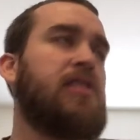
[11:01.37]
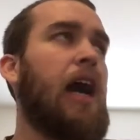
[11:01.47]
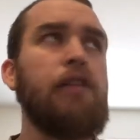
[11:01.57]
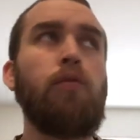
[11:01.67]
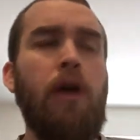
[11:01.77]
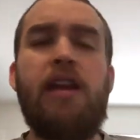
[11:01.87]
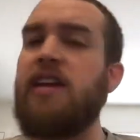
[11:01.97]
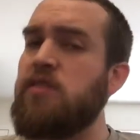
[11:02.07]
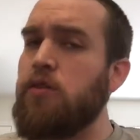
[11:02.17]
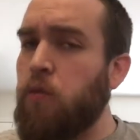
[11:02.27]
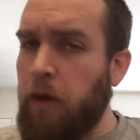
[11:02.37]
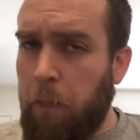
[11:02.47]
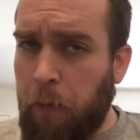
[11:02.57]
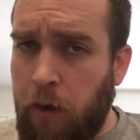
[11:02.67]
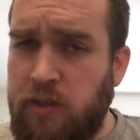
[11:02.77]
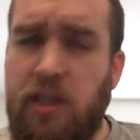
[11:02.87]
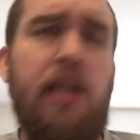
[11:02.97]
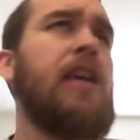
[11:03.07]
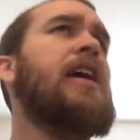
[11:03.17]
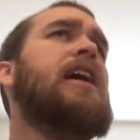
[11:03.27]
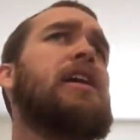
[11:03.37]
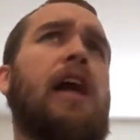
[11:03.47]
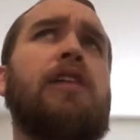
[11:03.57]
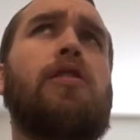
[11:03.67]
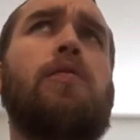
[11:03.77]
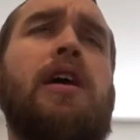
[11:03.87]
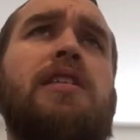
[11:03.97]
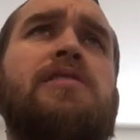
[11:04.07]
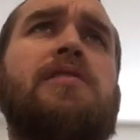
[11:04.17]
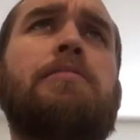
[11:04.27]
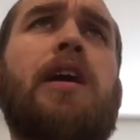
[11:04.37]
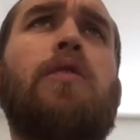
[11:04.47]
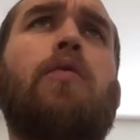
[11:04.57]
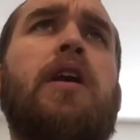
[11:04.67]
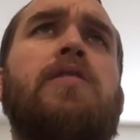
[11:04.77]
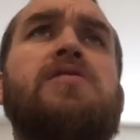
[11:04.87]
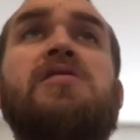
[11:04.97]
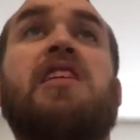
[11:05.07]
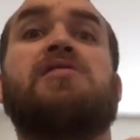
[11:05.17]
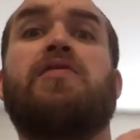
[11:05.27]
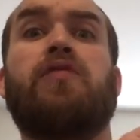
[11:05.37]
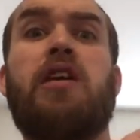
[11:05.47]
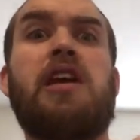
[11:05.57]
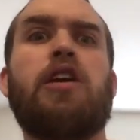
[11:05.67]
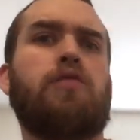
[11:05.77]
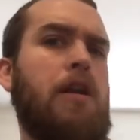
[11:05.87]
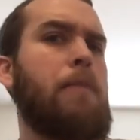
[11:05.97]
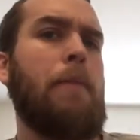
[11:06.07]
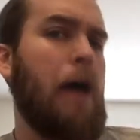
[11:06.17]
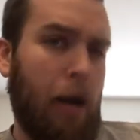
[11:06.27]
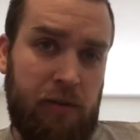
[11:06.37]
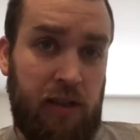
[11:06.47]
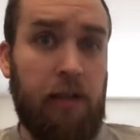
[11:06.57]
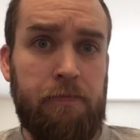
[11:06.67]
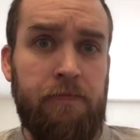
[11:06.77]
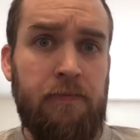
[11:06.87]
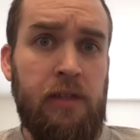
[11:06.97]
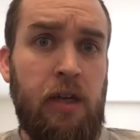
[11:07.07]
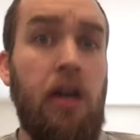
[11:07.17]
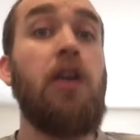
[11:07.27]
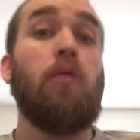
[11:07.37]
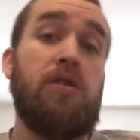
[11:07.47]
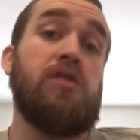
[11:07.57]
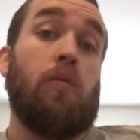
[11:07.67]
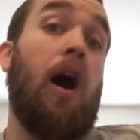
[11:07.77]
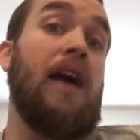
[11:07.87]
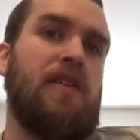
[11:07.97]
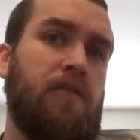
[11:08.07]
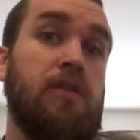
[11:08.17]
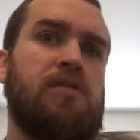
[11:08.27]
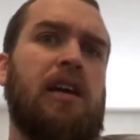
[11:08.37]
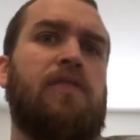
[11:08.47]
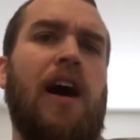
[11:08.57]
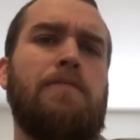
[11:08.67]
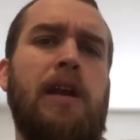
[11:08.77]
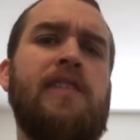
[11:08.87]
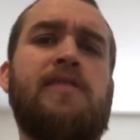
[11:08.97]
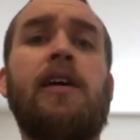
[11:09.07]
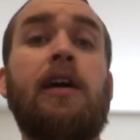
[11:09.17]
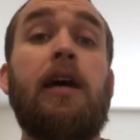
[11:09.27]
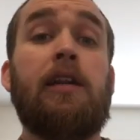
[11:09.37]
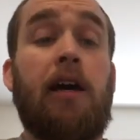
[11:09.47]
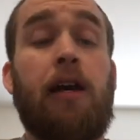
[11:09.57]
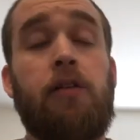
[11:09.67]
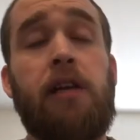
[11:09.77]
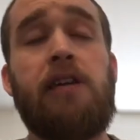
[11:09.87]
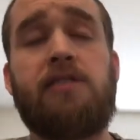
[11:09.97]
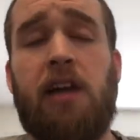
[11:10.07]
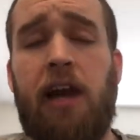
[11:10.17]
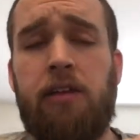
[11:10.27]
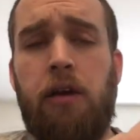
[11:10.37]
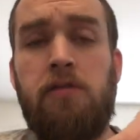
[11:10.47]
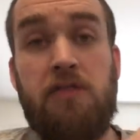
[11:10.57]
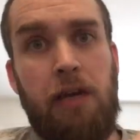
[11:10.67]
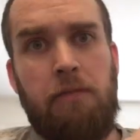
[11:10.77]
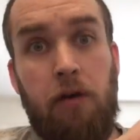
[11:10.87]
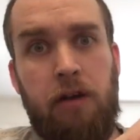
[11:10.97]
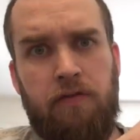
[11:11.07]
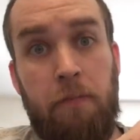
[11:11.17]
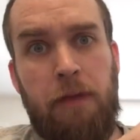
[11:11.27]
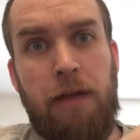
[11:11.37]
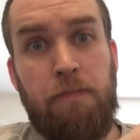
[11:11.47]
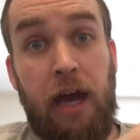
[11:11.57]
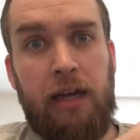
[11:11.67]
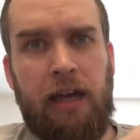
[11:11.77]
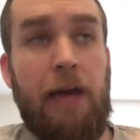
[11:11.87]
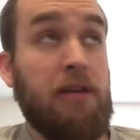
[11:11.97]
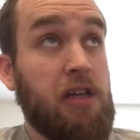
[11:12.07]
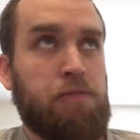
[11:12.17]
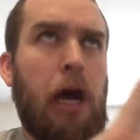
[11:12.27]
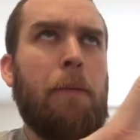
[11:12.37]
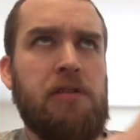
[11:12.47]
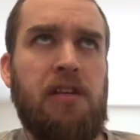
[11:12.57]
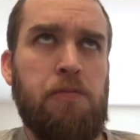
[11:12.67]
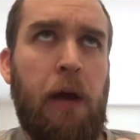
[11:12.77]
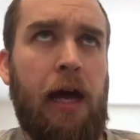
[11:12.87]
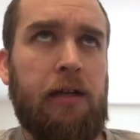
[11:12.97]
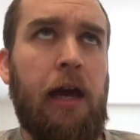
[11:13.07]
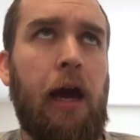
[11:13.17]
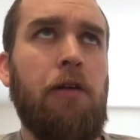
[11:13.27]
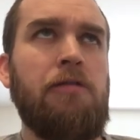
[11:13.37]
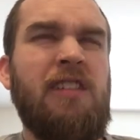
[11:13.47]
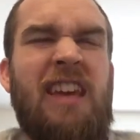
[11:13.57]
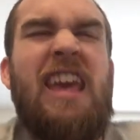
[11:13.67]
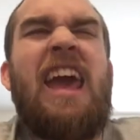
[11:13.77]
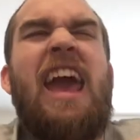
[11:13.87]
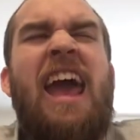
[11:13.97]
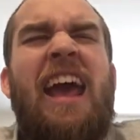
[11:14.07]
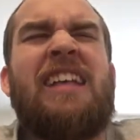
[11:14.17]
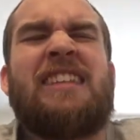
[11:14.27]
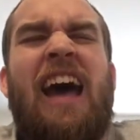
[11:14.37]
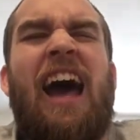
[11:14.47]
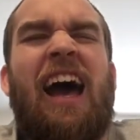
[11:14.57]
Kylo Ren isn't the real person. Kylo Ren is some kind of weird schizophrenia created by Palpatine. Which is why in the first, 5 minutes, not only is Kylo demoted from main bad guy because Palpatine's back now. Yes,